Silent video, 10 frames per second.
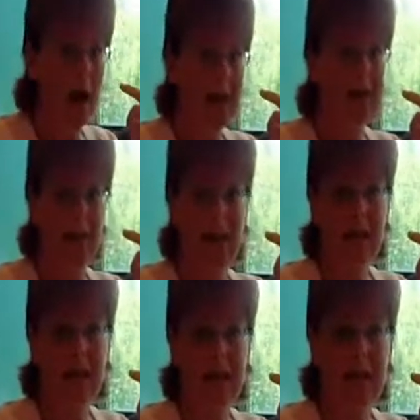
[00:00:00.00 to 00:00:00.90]
I
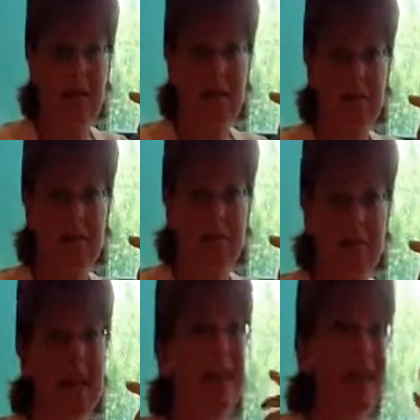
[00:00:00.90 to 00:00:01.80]
think.
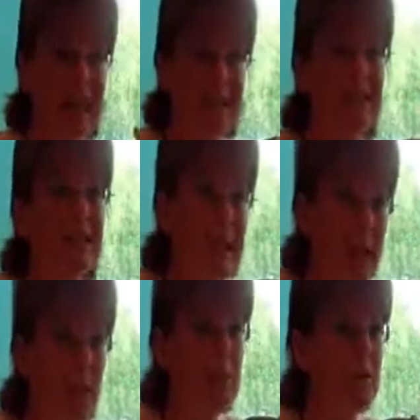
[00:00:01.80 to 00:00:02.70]
And that's going to
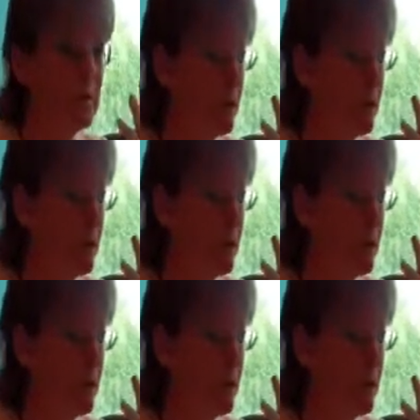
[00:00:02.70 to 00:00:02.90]
help you to